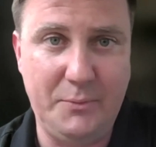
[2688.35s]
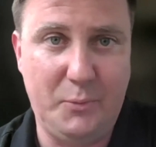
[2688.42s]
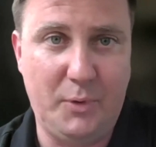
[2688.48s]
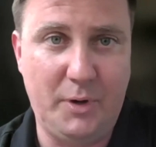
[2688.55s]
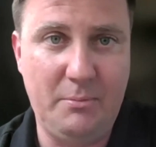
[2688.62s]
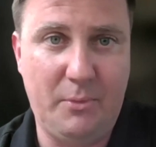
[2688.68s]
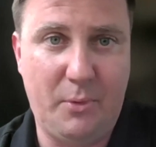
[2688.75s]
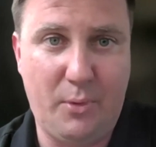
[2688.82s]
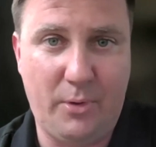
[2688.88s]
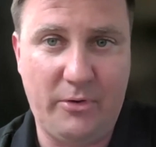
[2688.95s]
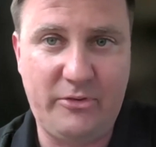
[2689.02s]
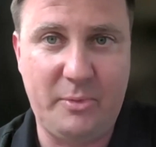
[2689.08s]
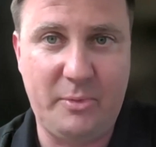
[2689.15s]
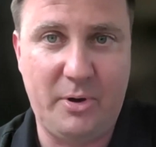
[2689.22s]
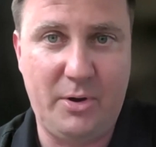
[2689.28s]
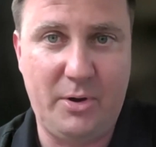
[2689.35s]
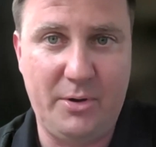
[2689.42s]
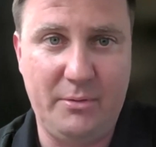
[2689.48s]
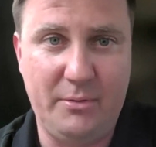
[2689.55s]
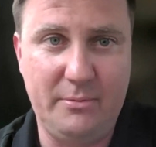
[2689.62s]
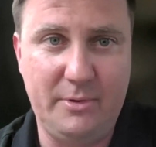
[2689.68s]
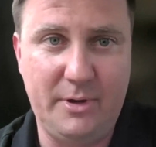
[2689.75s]
and one more
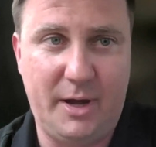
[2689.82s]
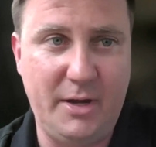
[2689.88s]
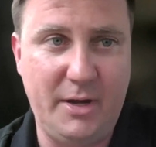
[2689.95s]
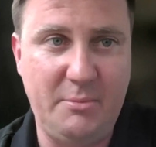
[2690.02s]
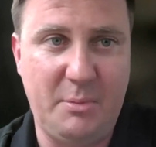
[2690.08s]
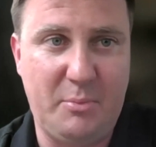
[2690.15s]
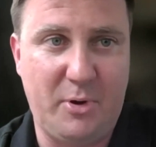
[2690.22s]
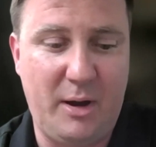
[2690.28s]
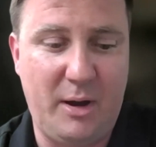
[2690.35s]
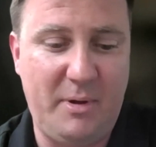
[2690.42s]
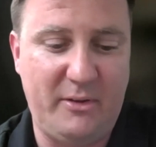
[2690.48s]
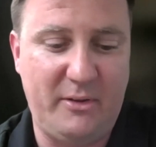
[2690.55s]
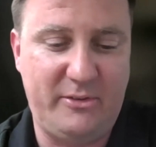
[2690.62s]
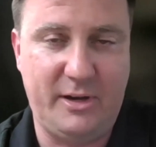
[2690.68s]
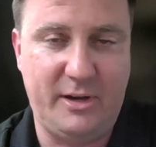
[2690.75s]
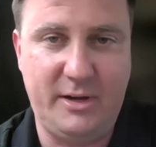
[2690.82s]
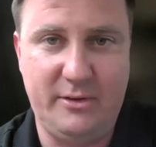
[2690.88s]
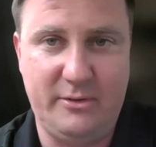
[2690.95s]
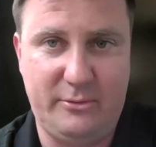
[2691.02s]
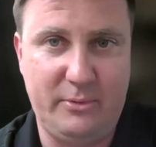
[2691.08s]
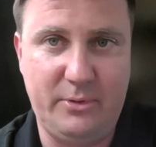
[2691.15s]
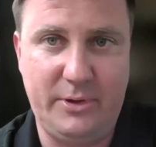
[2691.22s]
small non-human primate
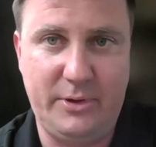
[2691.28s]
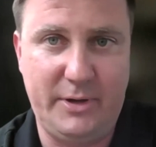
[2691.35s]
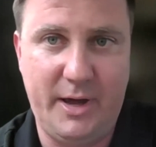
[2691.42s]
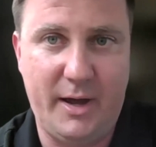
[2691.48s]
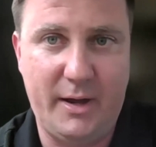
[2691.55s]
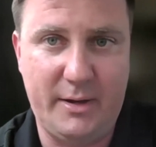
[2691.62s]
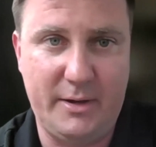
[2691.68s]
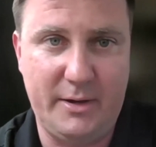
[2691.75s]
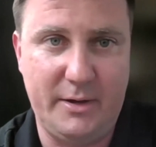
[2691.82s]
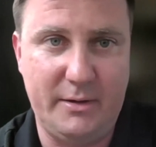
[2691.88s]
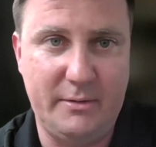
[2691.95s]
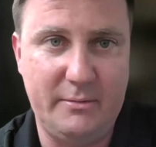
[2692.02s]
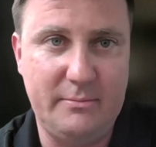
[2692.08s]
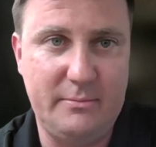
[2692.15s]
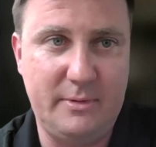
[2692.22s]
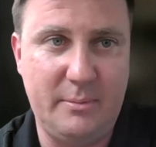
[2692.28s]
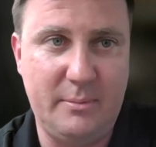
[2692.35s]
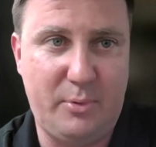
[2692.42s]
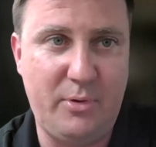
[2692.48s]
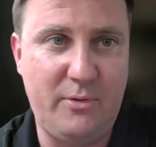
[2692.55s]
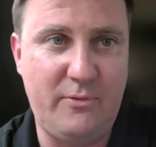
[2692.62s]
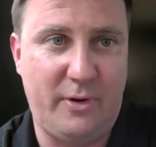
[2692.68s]
study is really not going to
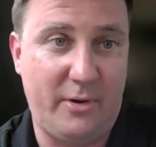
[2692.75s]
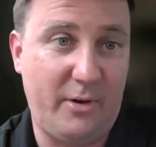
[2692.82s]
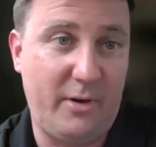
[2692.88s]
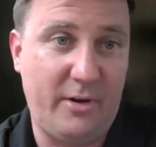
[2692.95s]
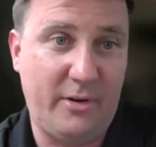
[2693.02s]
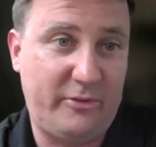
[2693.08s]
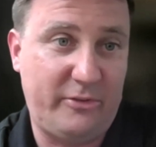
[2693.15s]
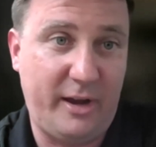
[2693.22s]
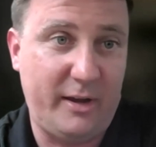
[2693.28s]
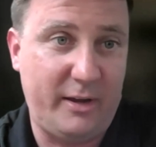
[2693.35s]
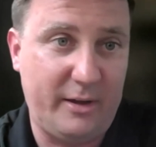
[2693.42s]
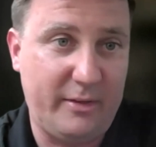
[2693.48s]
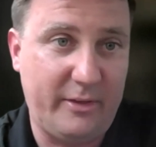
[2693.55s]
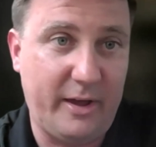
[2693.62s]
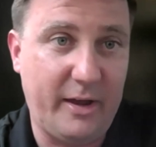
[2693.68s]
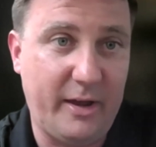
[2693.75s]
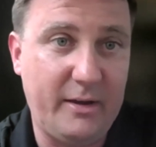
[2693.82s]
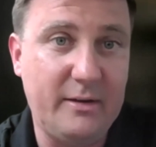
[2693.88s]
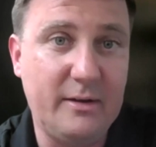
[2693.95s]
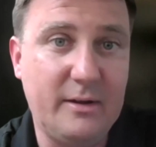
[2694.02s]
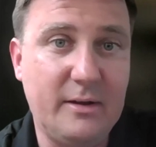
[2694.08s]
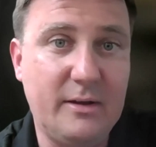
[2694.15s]
improve our understanding of that.